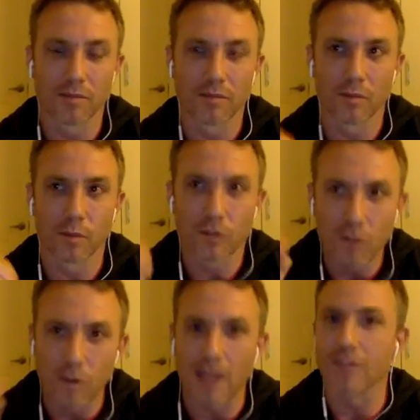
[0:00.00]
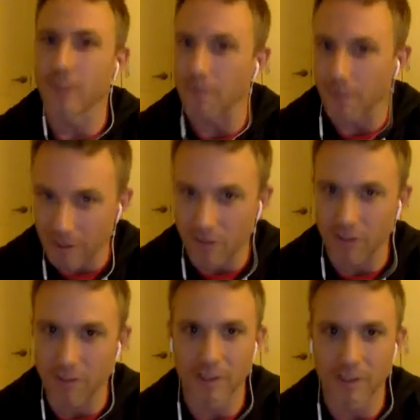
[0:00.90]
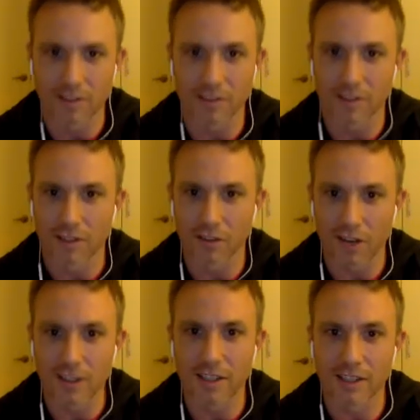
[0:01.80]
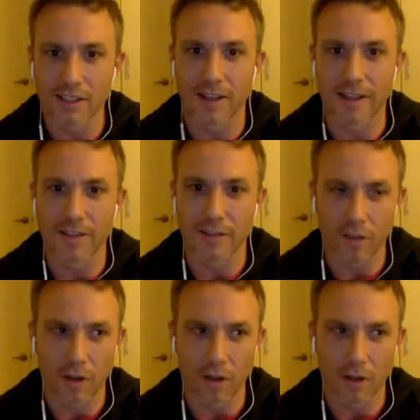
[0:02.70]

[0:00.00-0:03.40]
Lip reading: We'll still have some conditioning pieces in their training, and